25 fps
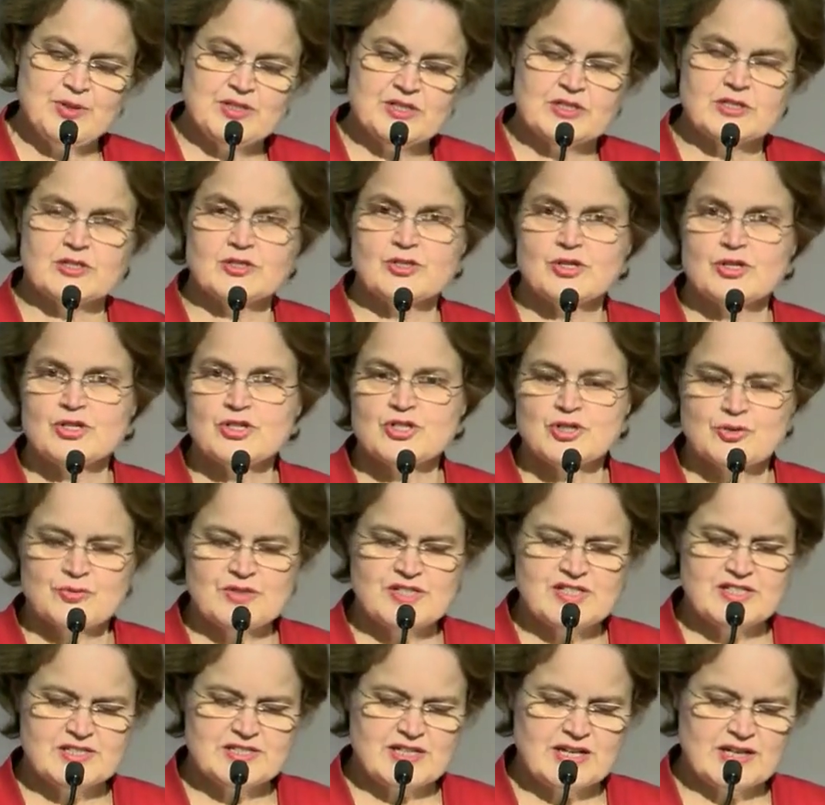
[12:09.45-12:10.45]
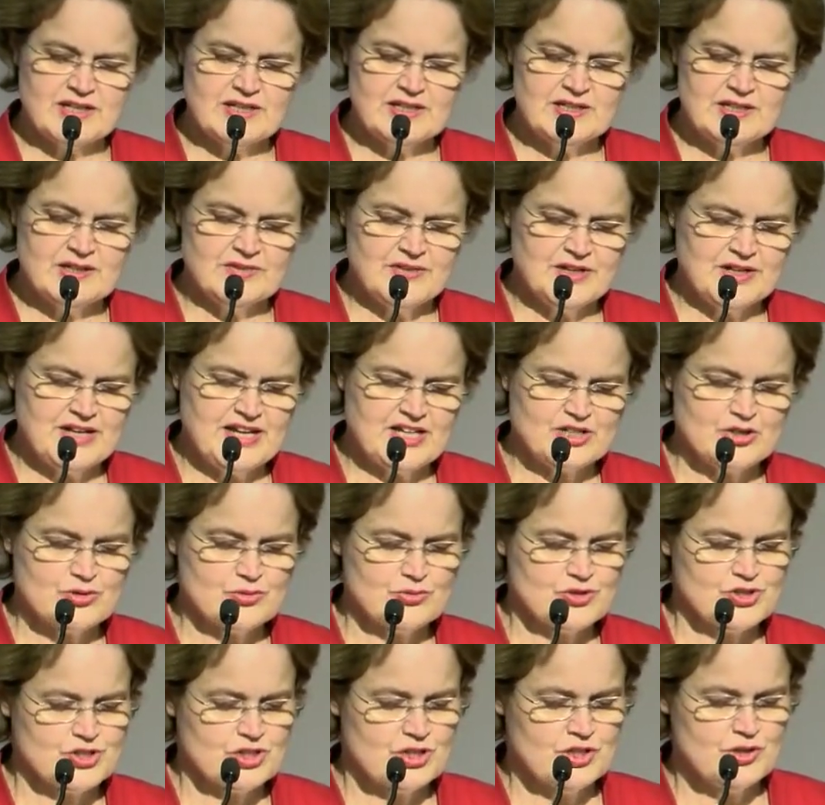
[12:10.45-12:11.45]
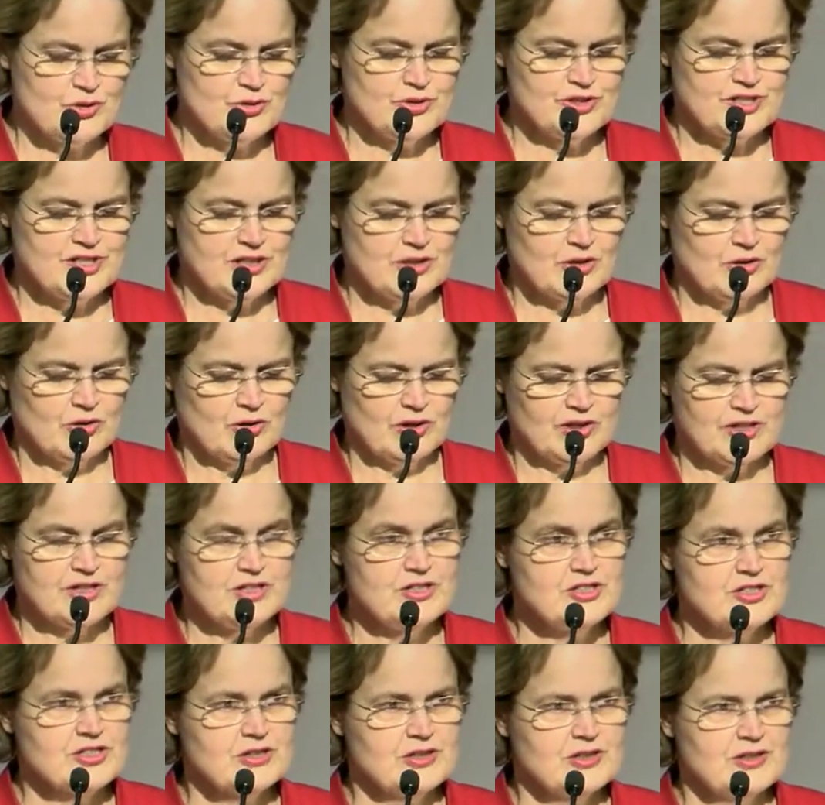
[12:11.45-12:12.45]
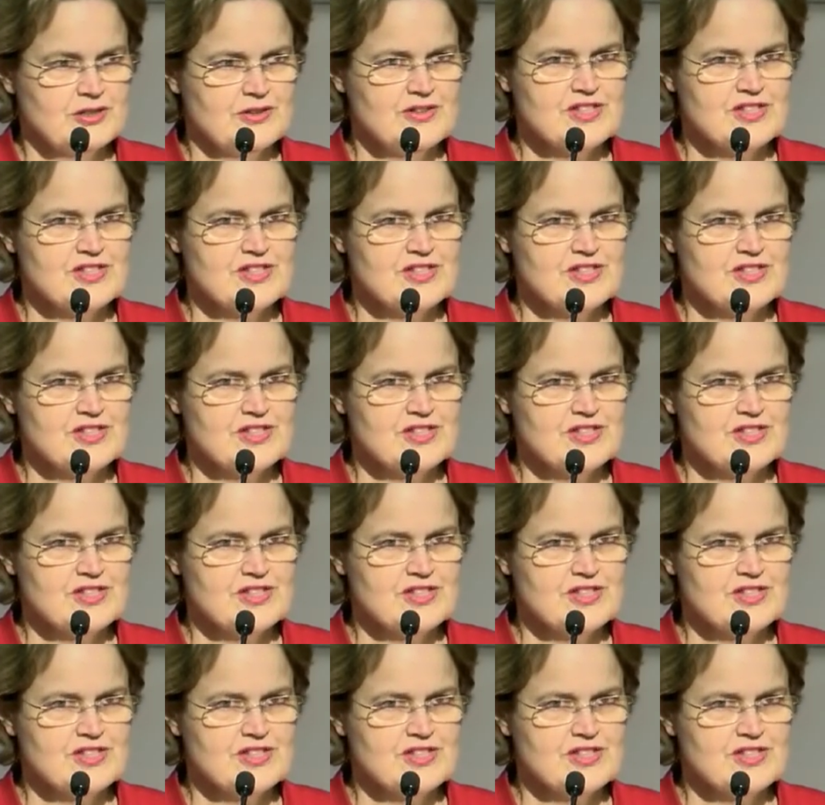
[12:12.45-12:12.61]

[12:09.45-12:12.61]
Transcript: into tertiary study at the National Security College,